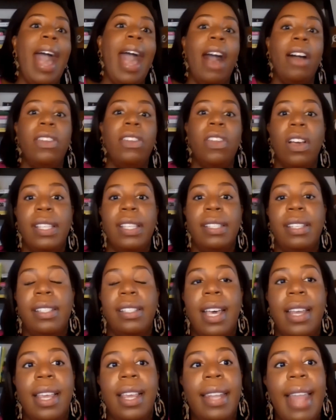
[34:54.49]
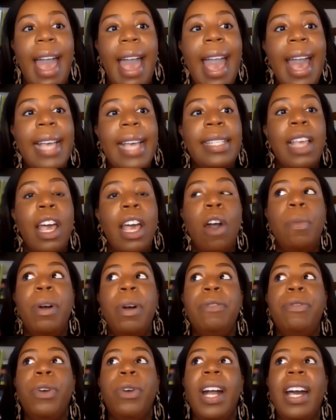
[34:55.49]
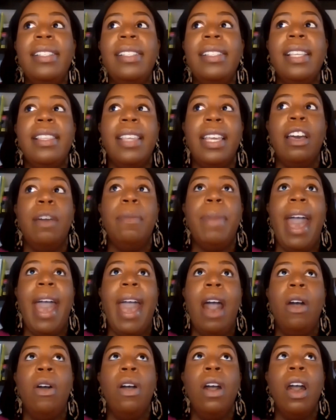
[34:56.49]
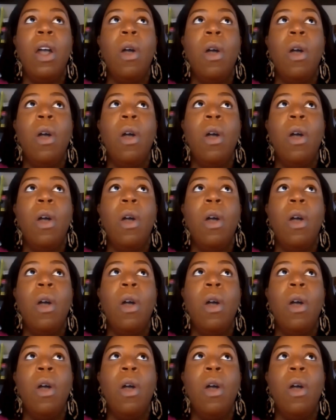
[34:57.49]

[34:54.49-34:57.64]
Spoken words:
how long this is going to last, but for us to think about,